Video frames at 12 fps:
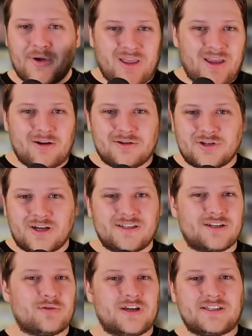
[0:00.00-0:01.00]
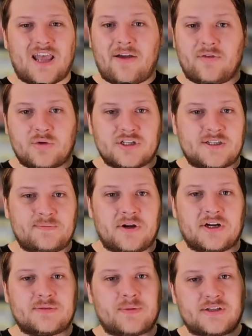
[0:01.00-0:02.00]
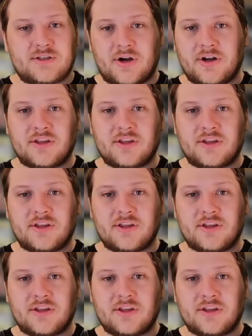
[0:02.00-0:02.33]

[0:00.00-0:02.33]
Ito tries to raise everyone's spirits by starting the